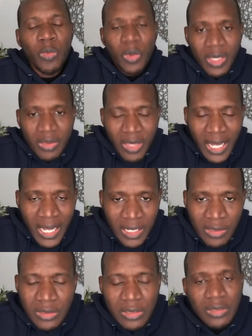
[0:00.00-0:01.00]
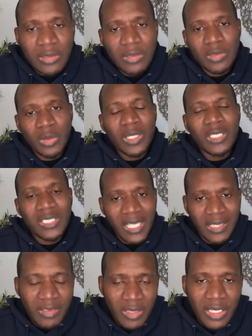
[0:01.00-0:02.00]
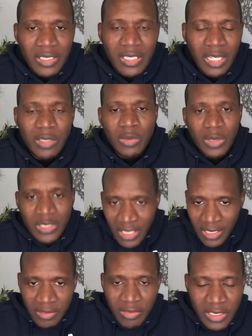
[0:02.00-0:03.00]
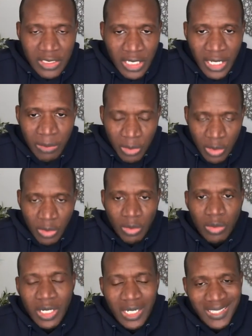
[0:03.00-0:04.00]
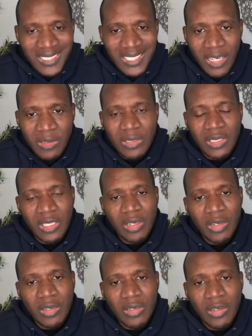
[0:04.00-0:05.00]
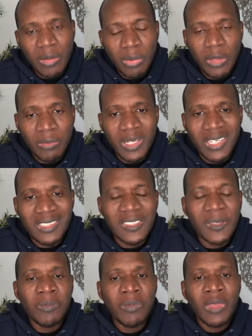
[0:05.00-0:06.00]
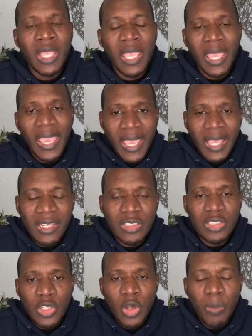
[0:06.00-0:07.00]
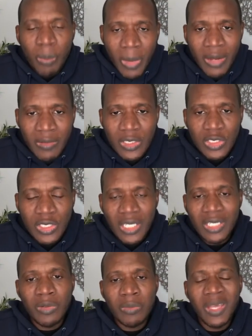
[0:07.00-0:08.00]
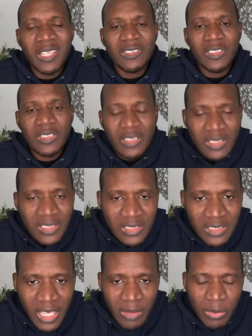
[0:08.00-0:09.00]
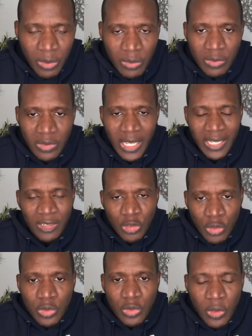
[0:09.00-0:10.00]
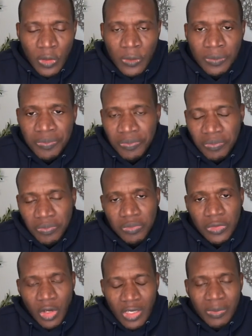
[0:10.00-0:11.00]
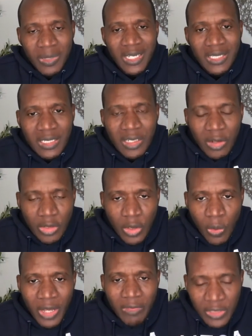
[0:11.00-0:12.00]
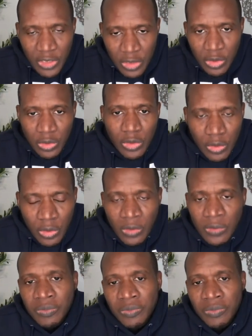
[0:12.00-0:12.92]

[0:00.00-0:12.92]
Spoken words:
without doing certain things, and doing certain things that I'm going to list out in a couple of minutes, and your marriage, it remains stable, like neutral, your husband or your wife is neutral,